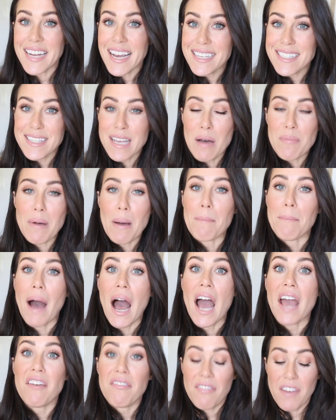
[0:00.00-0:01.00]
next up,
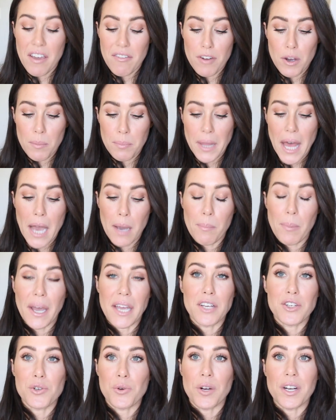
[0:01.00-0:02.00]
my favorite black
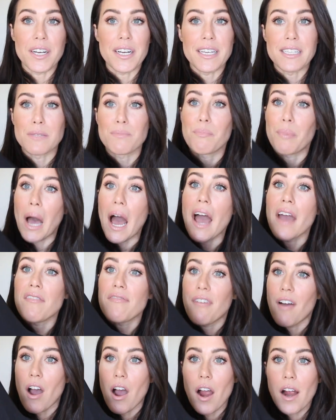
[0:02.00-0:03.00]
bike short is by
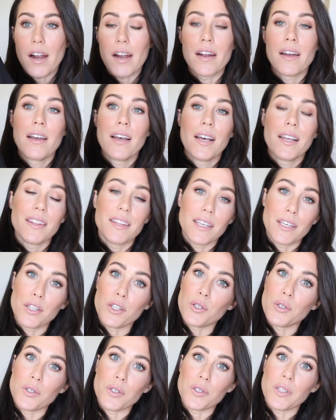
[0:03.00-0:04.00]
far the
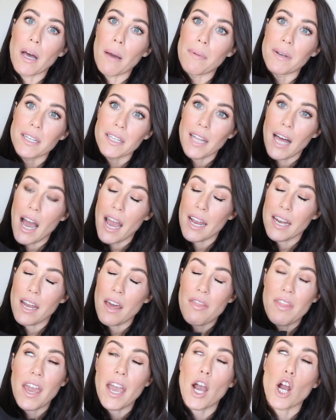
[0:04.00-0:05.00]
Lululemon
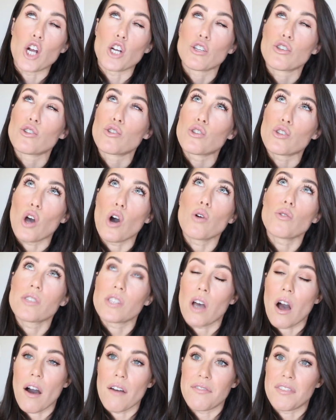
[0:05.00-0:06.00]
Align. They are so
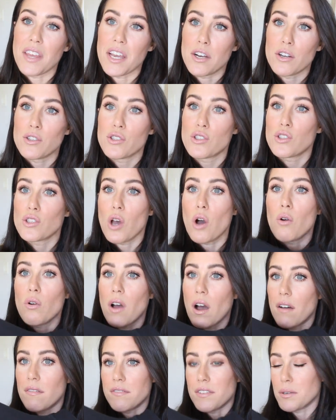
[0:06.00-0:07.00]
soft, they are so
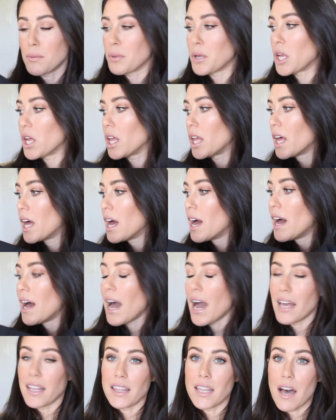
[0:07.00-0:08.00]
comfortable.
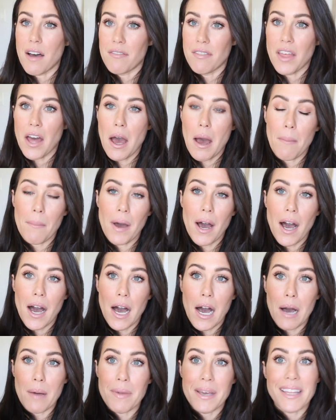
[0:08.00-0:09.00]
I love them.
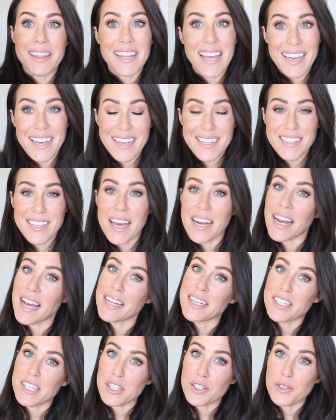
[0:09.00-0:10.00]
Um, and like I said,
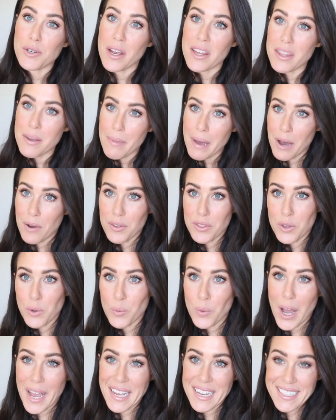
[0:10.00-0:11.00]
I did try them out in the
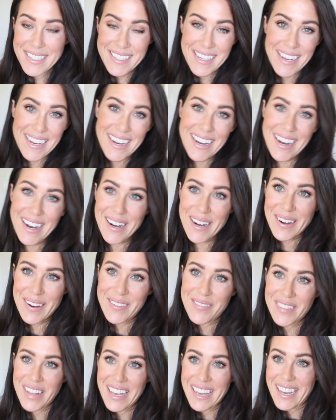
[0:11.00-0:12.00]
white,
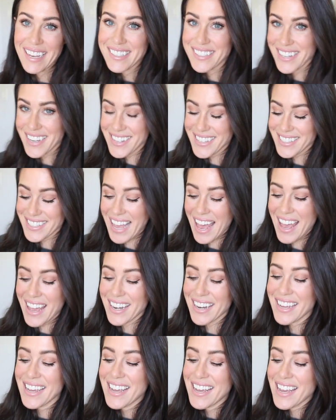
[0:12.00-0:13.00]
um, like I just
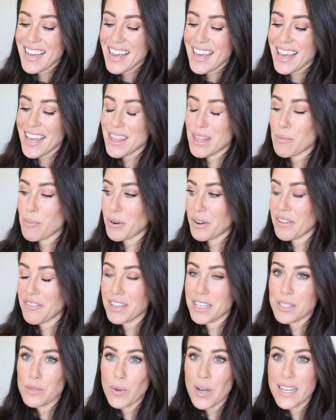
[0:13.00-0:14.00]
said in the
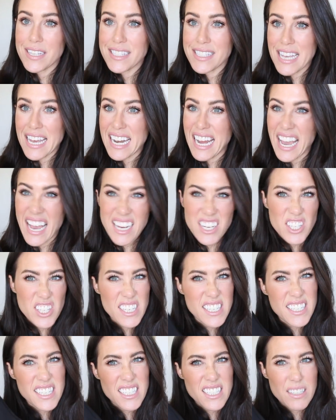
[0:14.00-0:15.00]
previous ones, and I
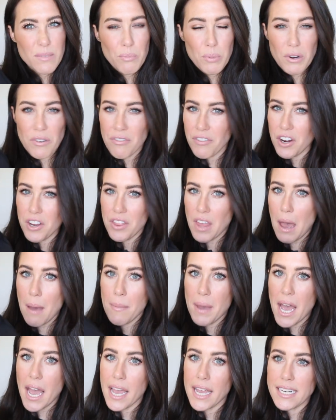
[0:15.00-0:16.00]
actually didn't prefer
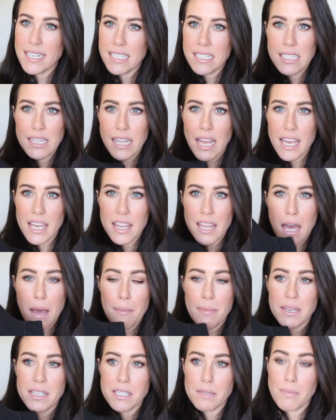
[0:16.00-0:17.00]
them. I didn't like
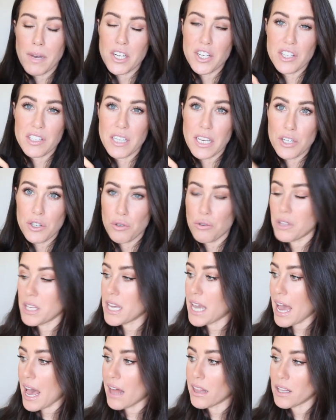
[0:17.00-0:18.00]
them as much as I do
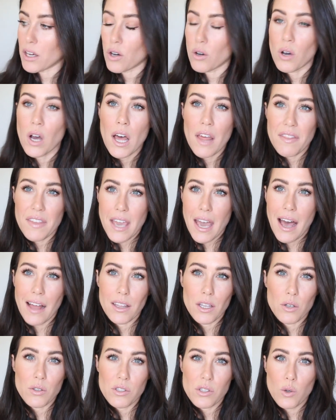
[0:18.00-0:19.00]
the Alo. The
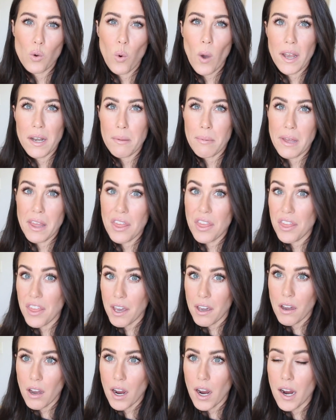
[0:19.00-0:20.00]
Alo's quite a bit
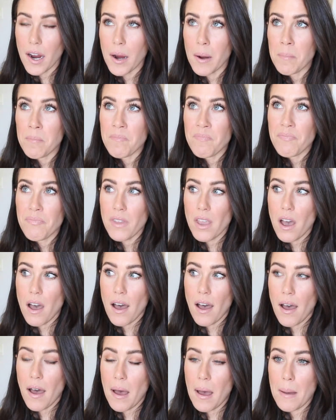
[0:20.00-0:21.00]
thicker.
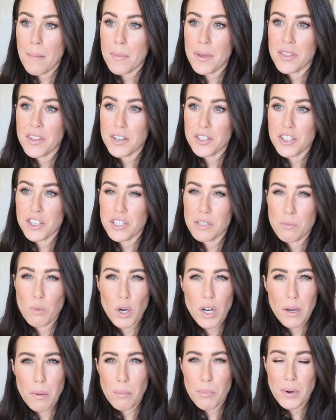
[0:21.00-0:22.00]
Um, they're just
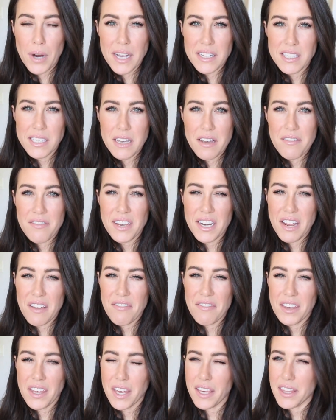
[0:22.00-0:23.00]
more compressive and I
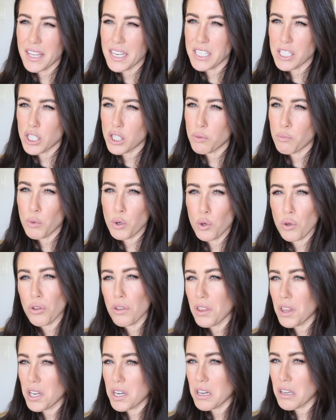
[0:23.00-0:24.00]
feel like they
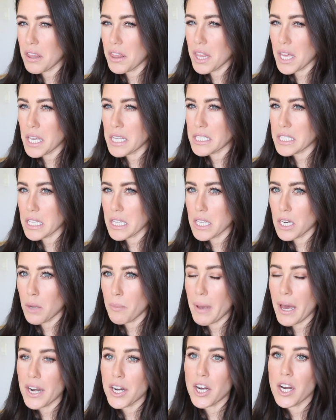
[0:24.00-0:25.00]
smoothed things a little
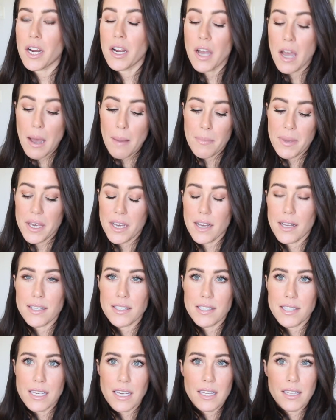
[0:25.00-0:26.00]
better
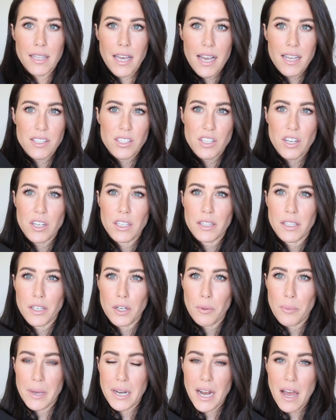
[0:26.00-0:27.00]
because the aligns are a
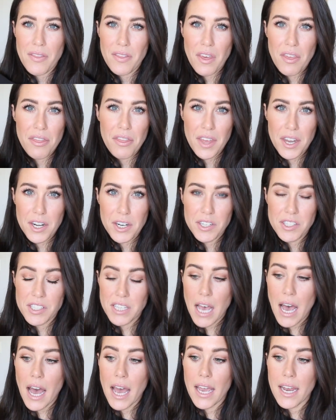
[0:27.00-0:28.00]
little bit on the thinner
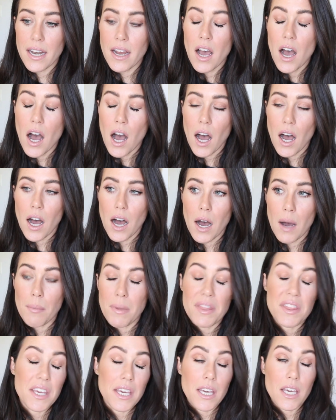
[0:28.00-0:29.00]
side.
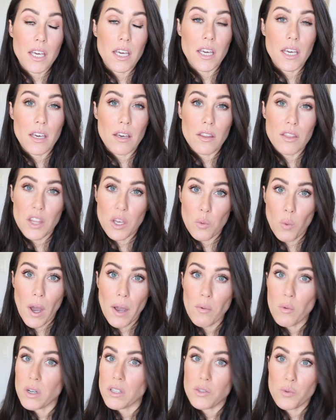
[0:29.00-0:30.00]
Um, the, the
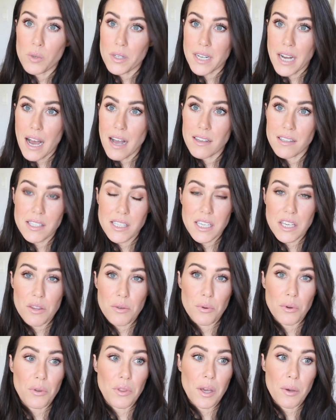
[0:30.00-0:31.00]
white ones were not
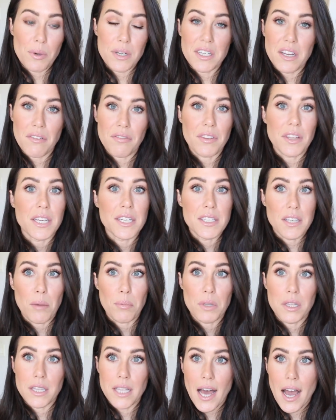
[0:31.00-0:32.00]
see-through. They were definitely
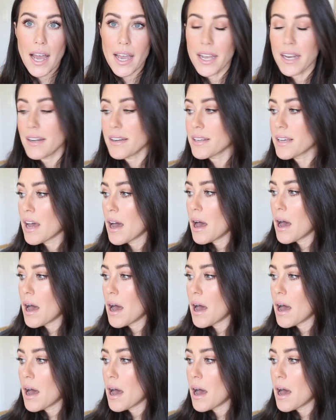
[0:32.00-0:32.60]
double lined